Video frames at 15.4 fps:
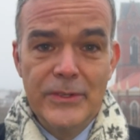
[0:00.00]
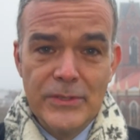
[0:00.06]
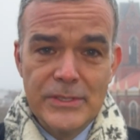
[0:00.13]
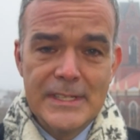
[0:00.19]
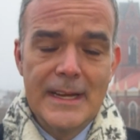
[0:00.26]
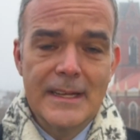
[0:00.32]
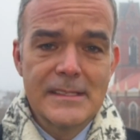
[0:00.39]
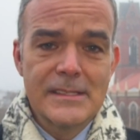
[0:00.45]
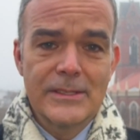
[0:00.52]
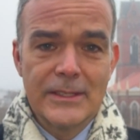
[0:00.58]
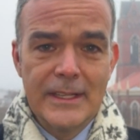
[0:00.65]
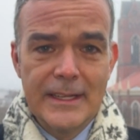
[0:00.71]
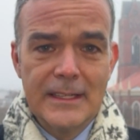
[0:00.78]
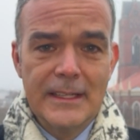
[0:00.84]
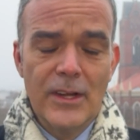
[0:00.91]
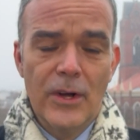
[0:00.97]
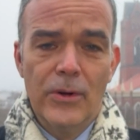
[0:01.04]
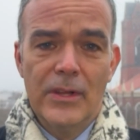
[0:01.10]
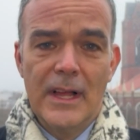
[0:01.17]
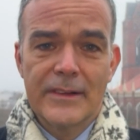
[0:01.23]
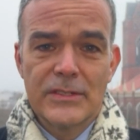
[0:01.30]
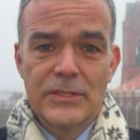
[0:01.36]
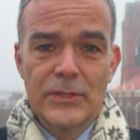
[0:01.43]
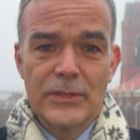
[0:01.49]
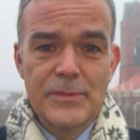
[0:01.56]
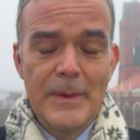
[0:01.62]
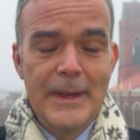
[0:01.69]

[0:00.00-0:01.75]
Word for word: New chancellor like Olaf Scholz,